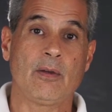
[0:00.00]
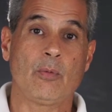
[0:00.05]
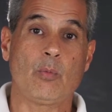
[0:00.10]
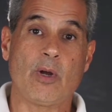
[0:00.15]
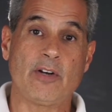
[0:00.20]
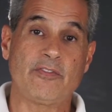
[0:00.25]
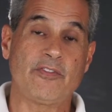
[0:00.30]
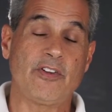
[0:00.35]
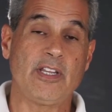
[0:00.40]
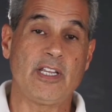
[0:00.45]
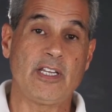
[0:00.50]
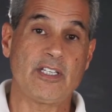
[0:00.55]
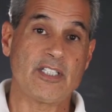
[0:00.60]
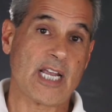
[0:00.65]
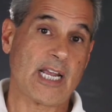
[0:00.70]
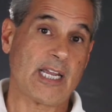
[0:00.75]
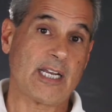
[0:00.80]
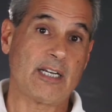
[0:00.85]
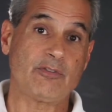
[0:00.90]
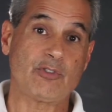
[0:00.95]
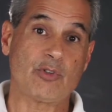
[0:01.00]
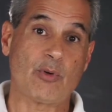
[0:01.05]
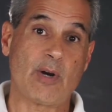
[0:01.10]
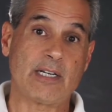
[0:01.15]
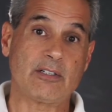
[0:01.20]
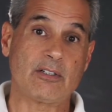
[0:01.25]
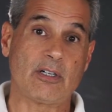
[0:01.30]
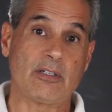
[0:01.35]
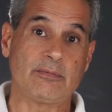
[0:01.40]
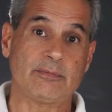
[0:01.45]
one for the executive
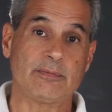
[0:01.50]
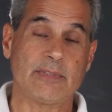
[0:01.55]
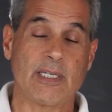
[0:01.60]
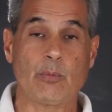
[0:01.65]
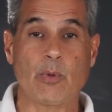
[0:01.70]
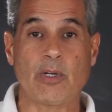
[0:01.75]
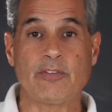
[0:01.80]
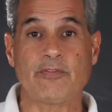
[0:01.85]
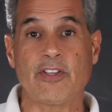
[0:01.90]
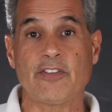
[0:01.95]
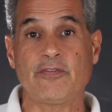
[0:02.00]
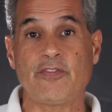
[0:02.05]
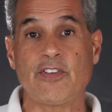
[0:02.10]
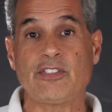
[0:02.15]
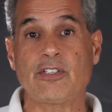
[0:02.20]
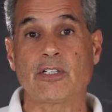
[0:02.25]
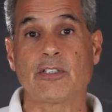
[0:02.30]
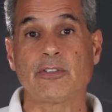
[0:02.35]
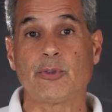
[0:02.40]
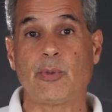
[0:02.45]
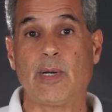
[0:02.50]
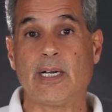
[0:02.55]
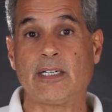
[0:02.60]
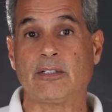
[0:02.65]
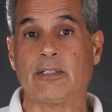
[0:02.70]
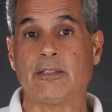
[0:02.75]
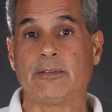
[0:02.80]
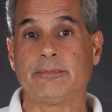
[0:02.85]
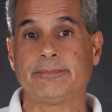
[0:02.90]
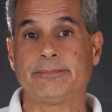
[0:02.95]
director and one for the fiscal
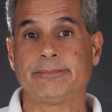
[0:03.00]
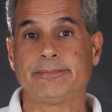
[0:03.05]
director.